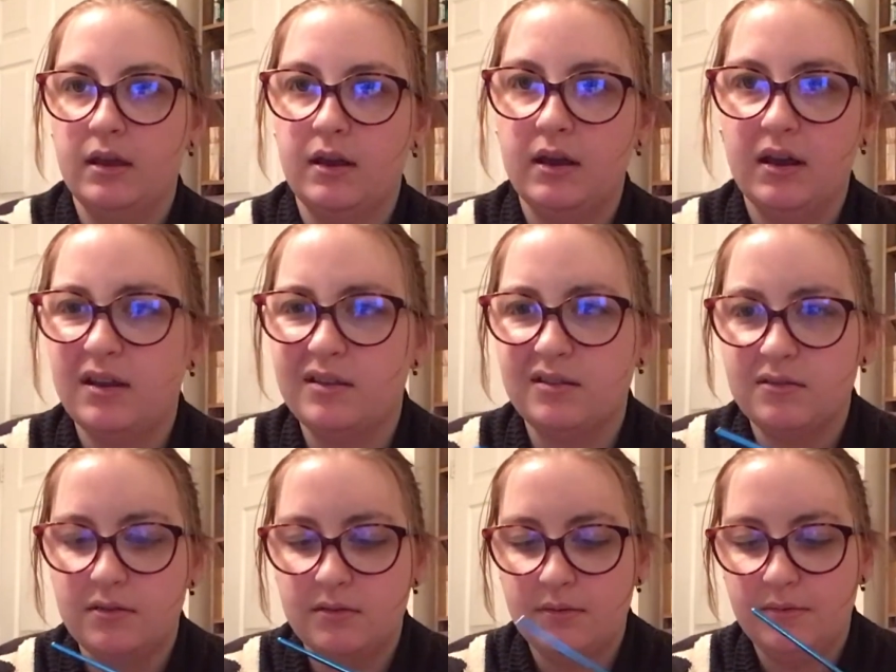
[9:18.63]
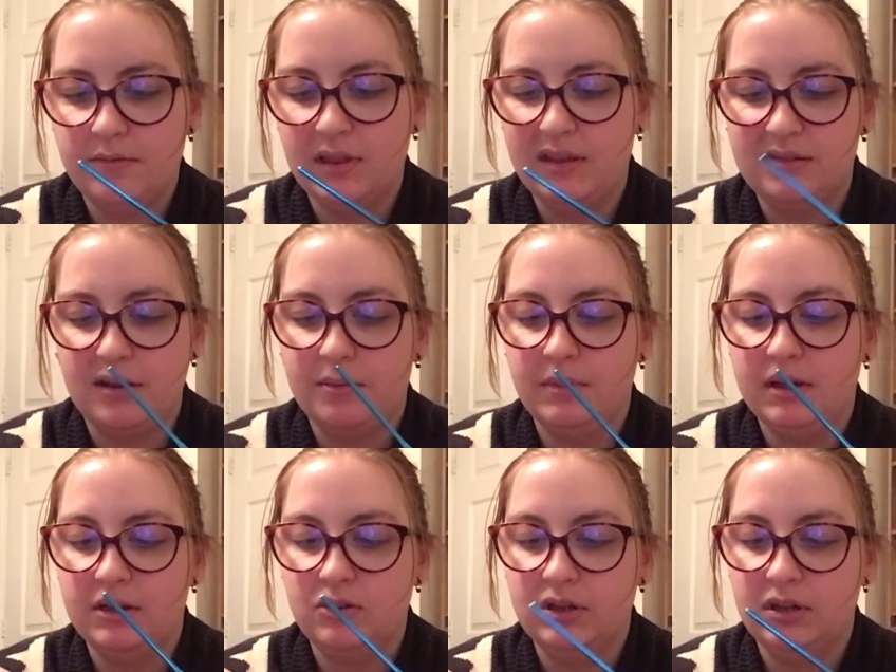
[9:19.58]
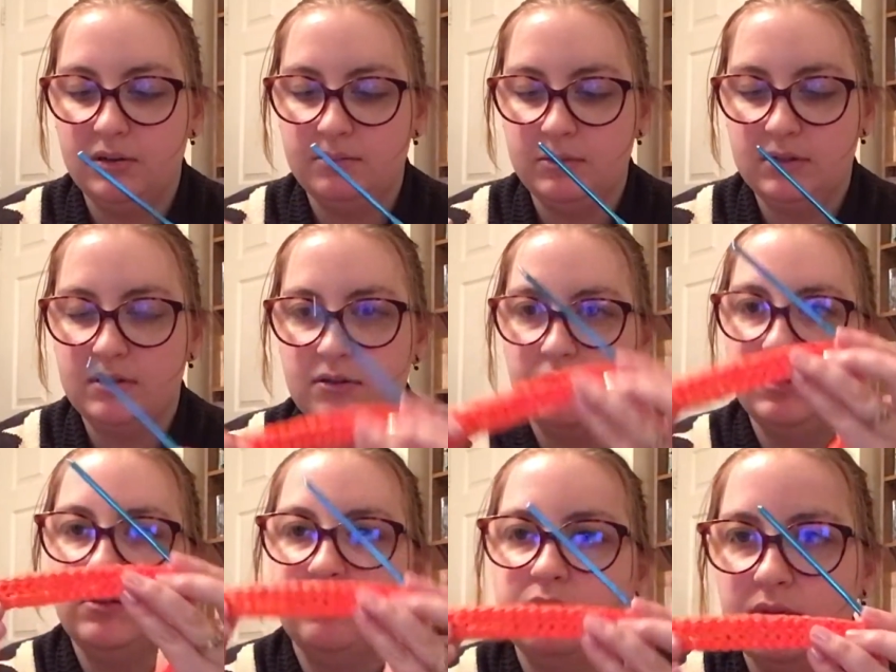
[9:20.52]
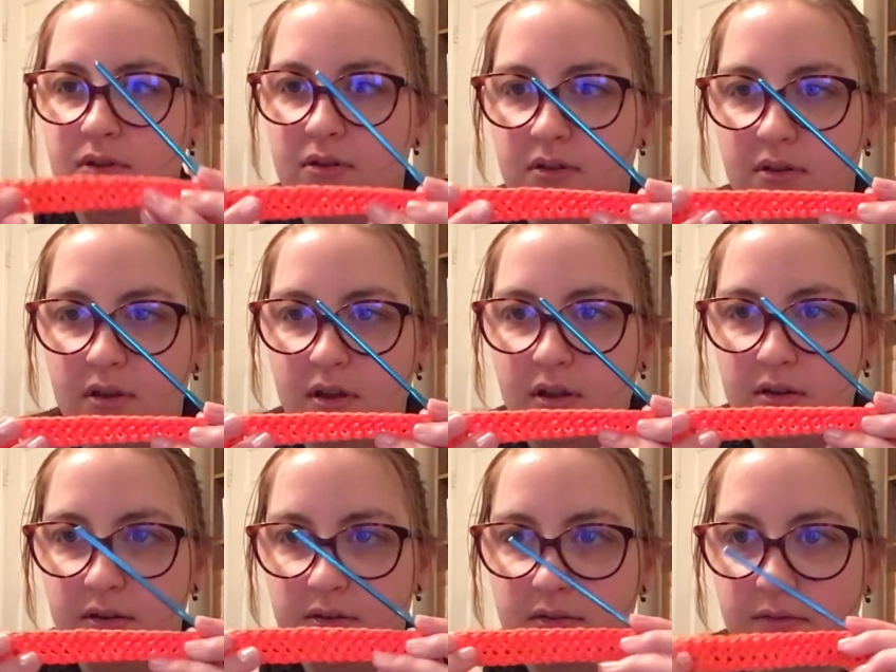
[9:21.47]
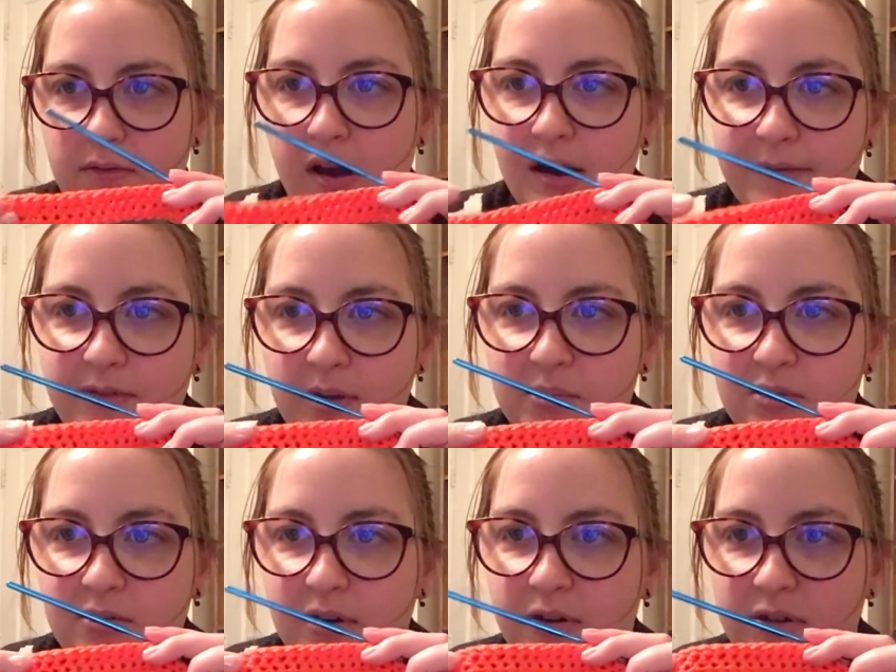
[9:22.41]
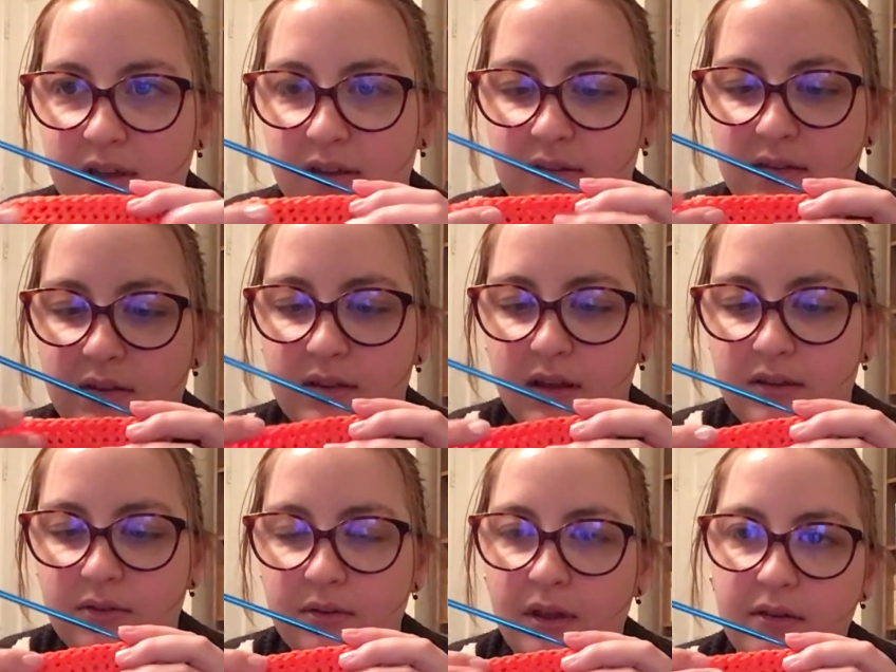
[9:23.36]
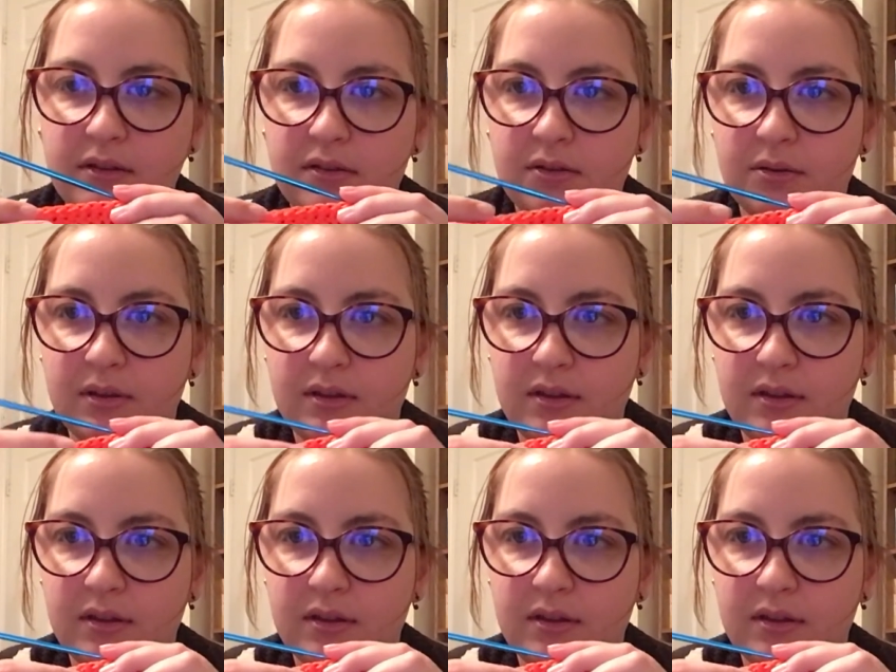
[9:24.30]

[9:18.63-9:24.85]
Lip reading: and for this I'm just doing lots of half double crochets. That's all there is to it,